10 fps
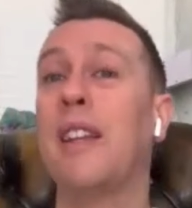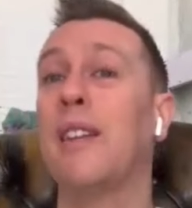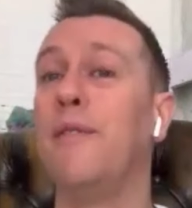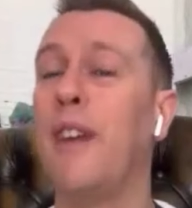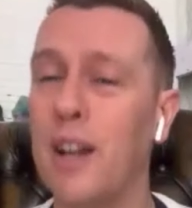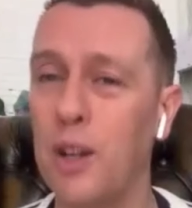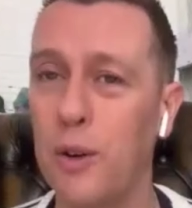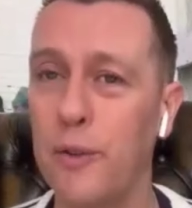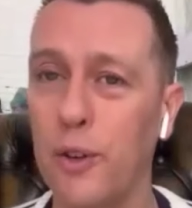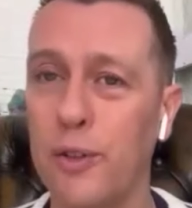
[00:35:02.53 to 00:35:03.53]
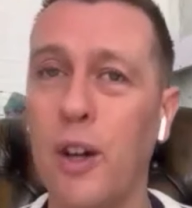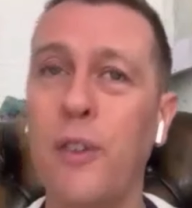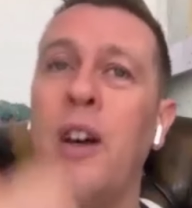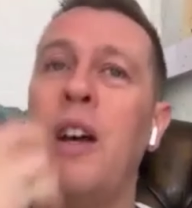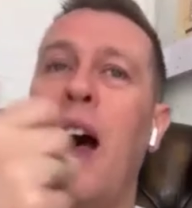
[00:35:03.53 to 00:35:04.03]
seeing the value of
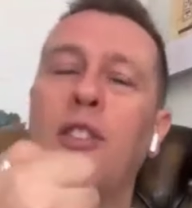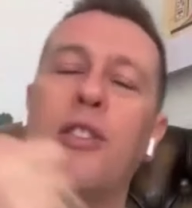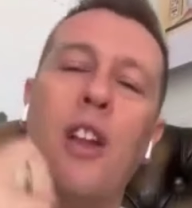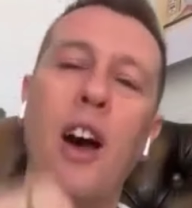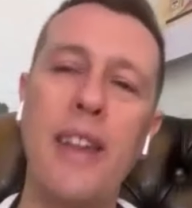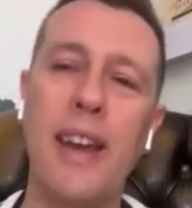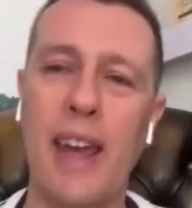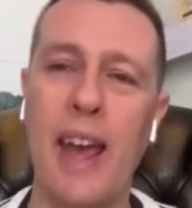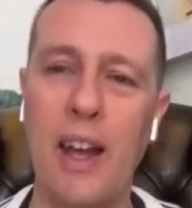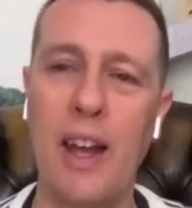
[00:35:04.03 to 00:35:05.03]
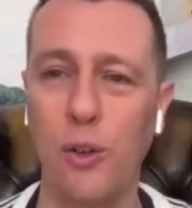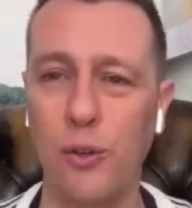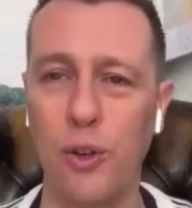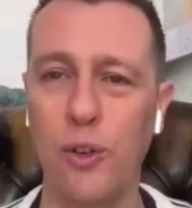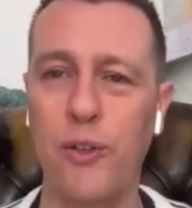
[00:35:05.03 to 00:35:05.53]
yourself, and just light that candle
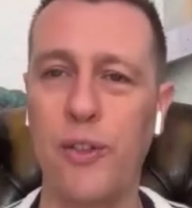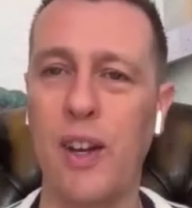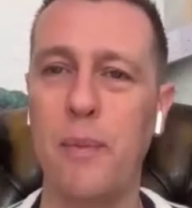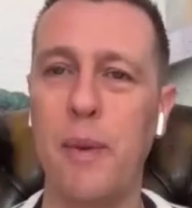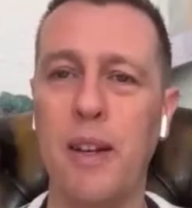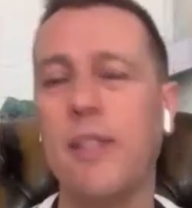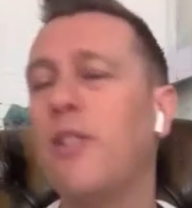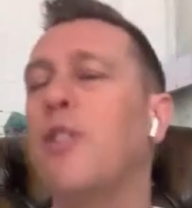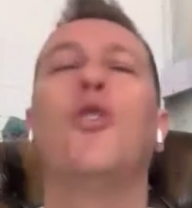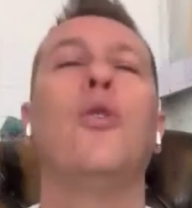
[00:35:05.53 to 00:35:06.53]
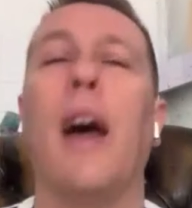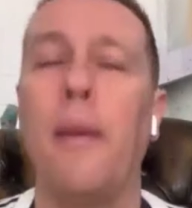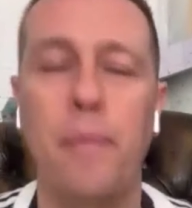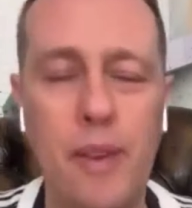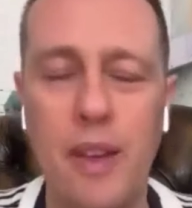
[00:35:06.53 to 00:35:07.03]
for 15 minutes and just do that
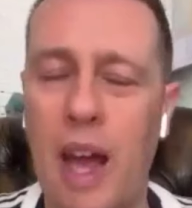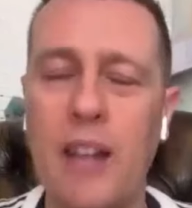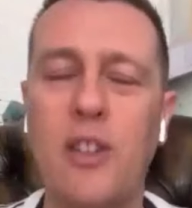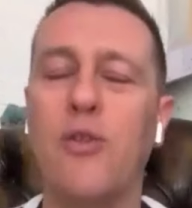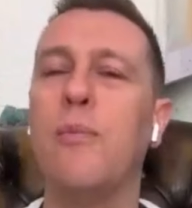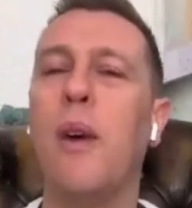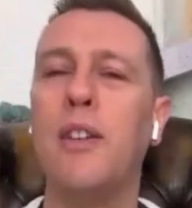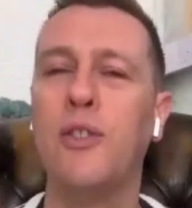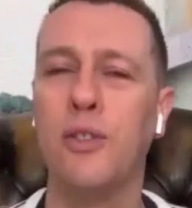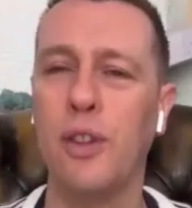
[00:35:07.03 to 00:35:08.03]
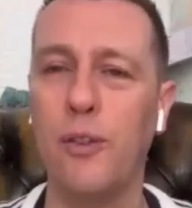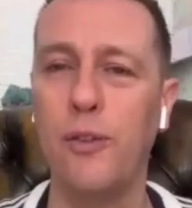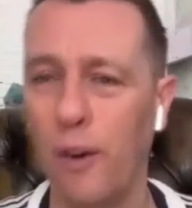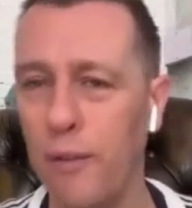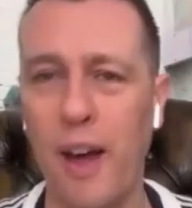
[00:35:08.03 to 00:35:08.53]
and just remind yourself
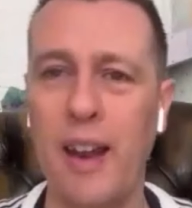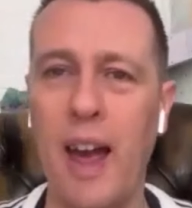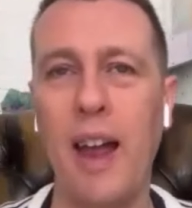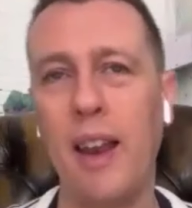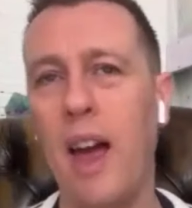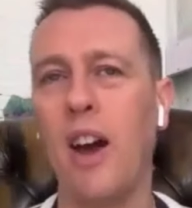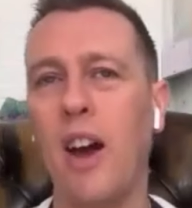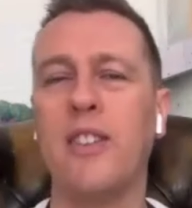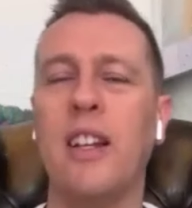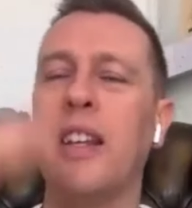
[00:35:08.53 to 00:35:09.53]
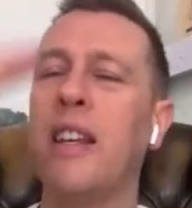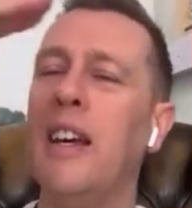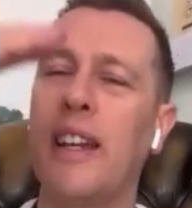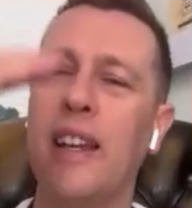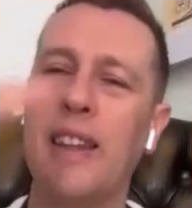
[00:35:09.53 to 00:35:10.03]
of that. And ideally,
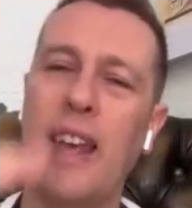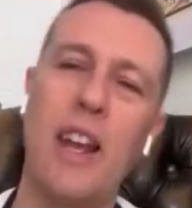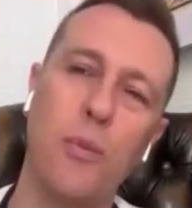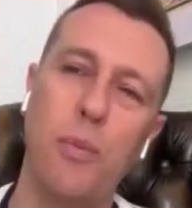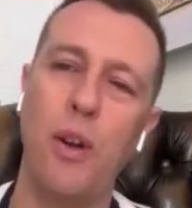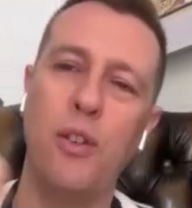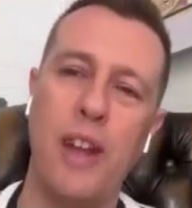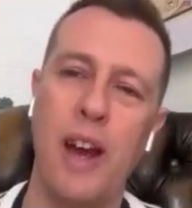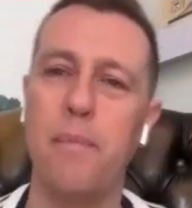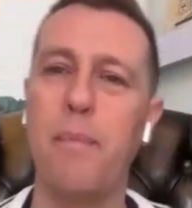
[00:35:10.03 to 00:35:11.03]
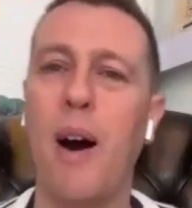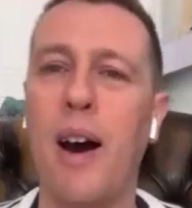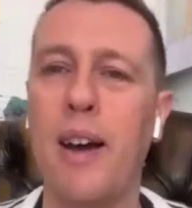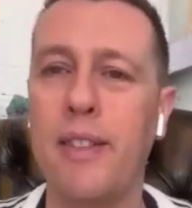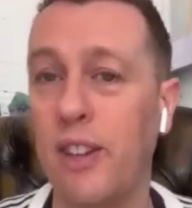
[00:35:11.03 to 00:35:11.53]
get the candle burnt down
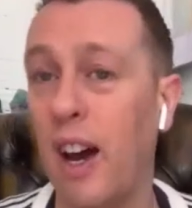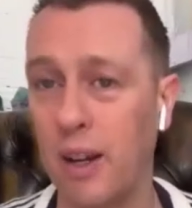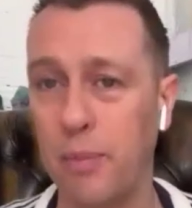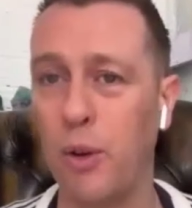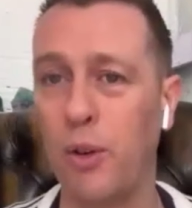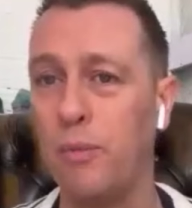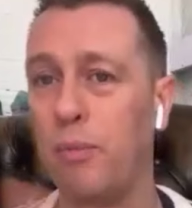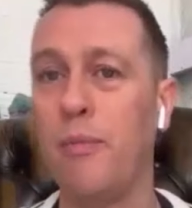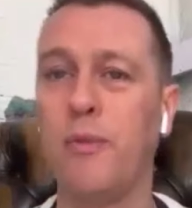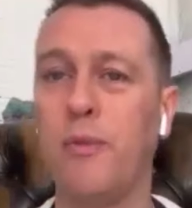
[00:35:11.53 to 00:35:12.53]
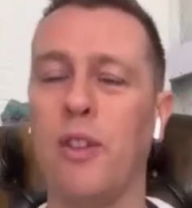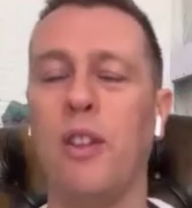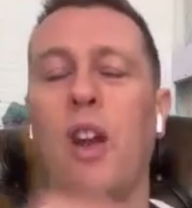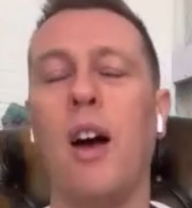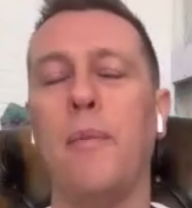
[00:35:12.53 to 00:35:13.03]
by the dark moon the
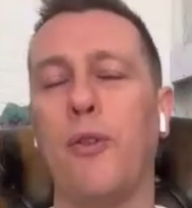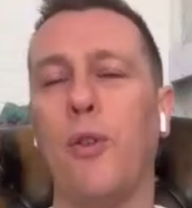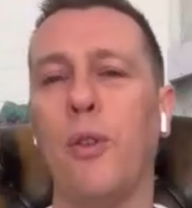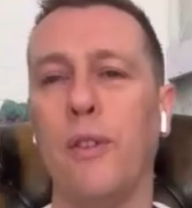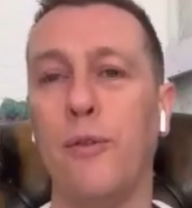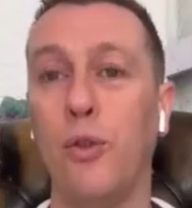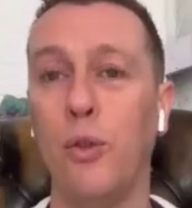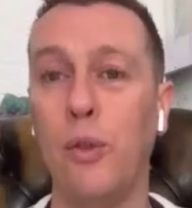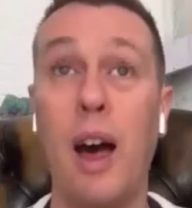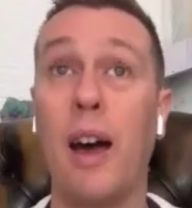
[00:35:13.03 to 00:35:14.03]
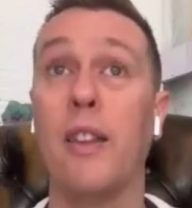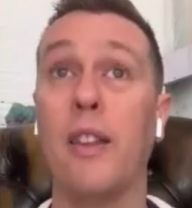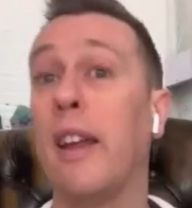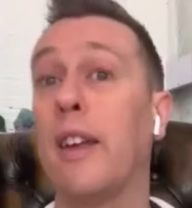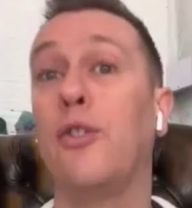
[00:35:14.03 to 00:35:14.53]
night before the full
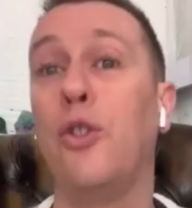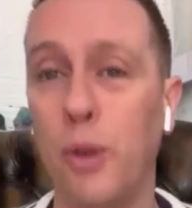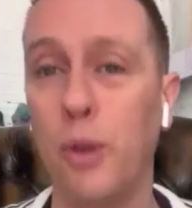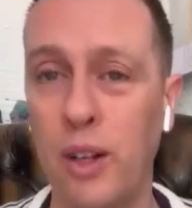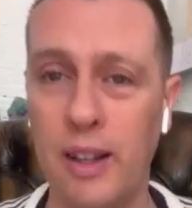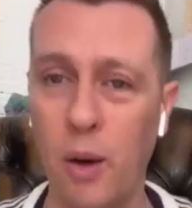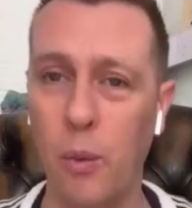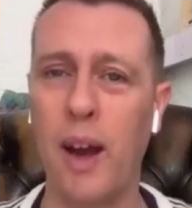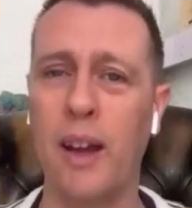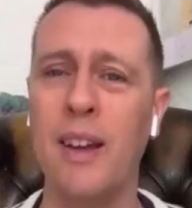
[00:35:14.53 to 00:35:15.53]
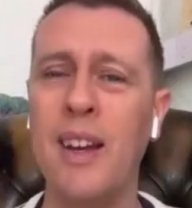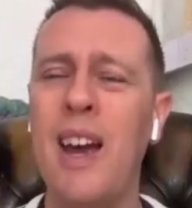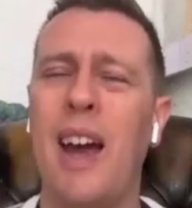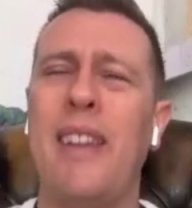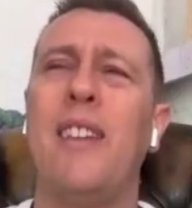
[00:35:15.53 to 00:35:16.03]
the next new moon in that way.
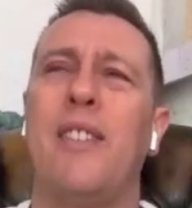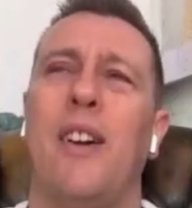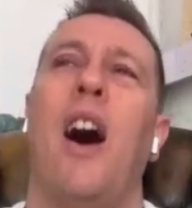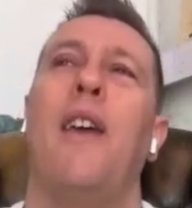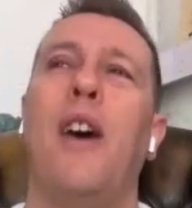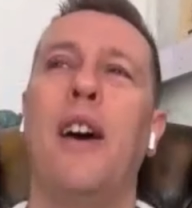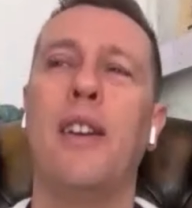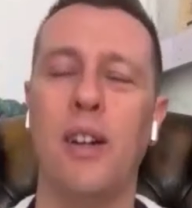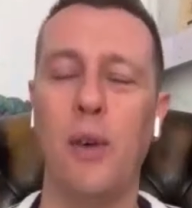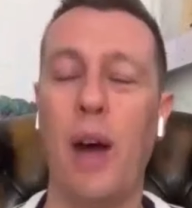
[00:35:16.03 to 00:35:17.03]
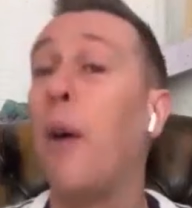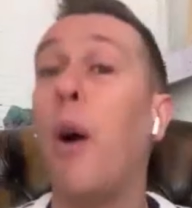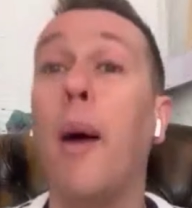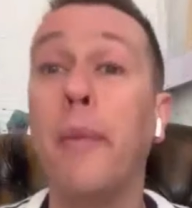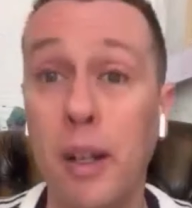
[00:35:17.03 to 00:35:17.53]
And that's, I find, how
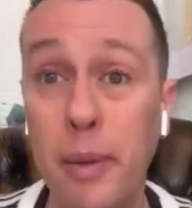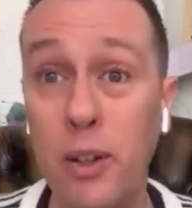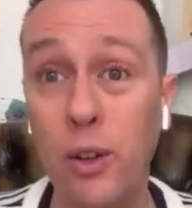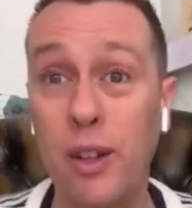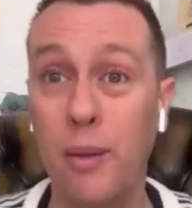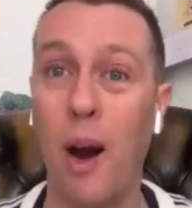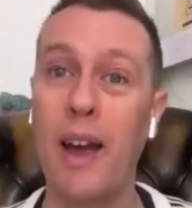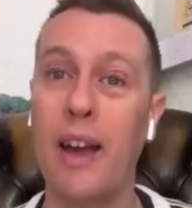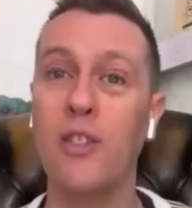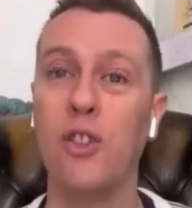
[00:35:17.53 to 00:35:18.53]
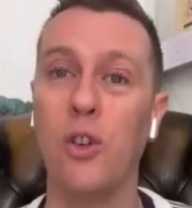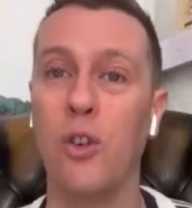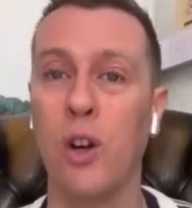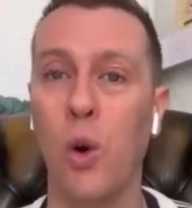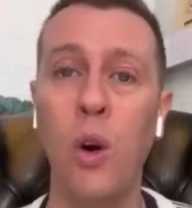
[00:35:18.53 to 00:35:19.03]
I'm going to be using my angel
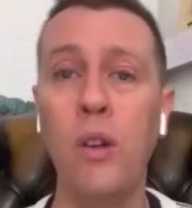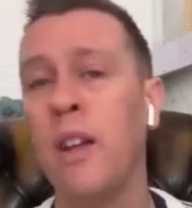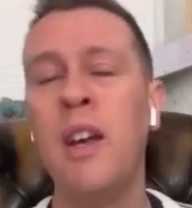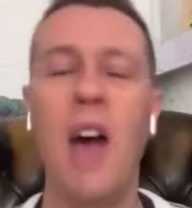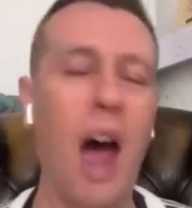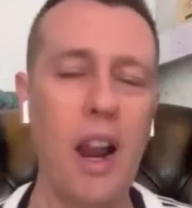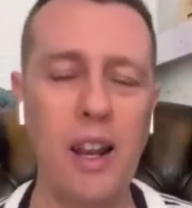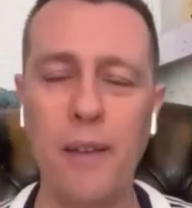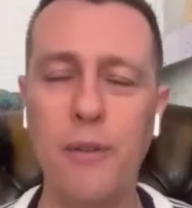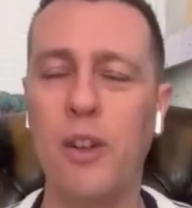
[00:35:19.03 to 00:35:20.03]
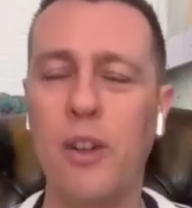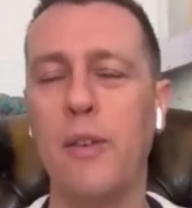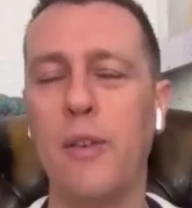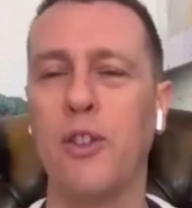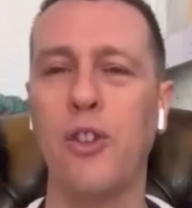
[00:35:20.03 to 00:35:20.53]
aura quartz. And I'd love you to
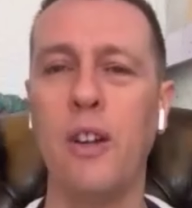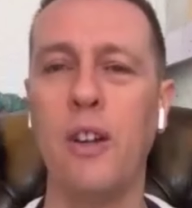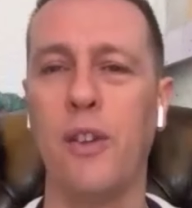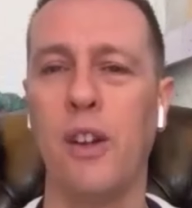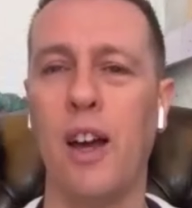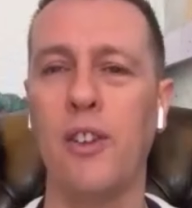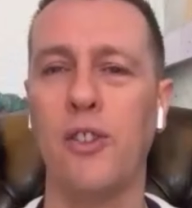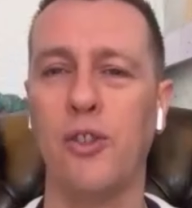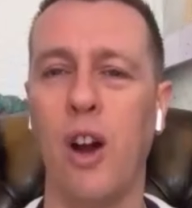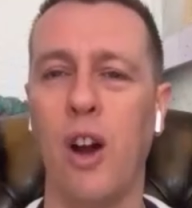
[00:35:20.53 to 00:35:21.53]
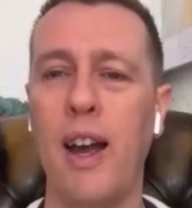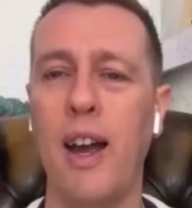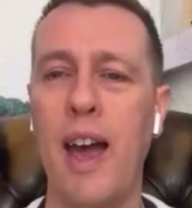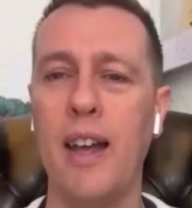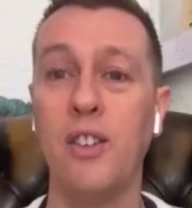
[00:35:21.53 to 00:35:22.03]
give it a shot if you'd like to try.
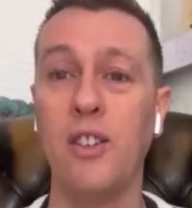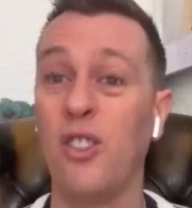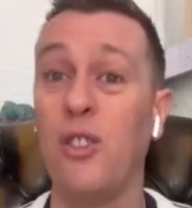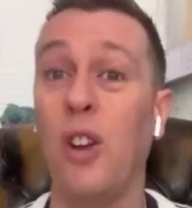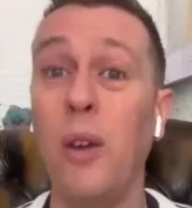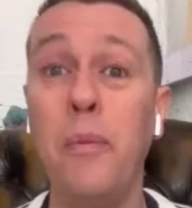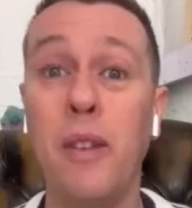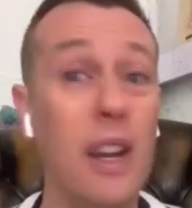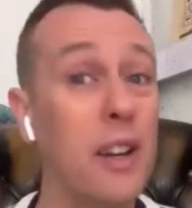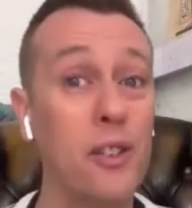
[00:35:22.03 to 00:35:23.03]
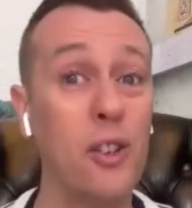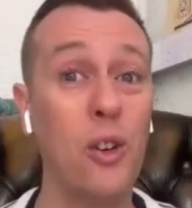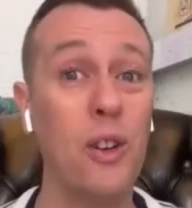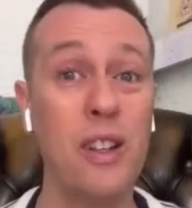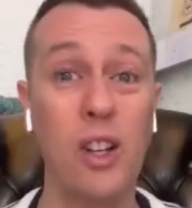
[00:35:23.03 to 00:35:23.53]
And, you know, let us
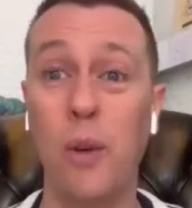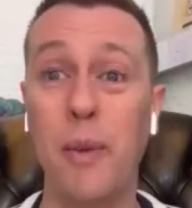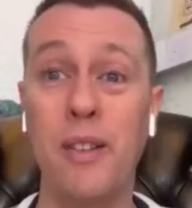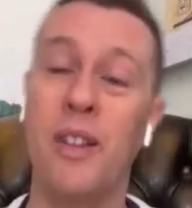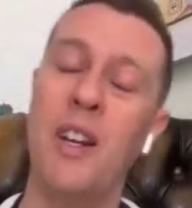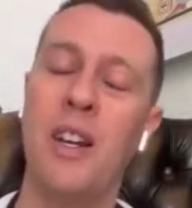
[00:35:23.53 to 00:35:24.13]
know in the comments.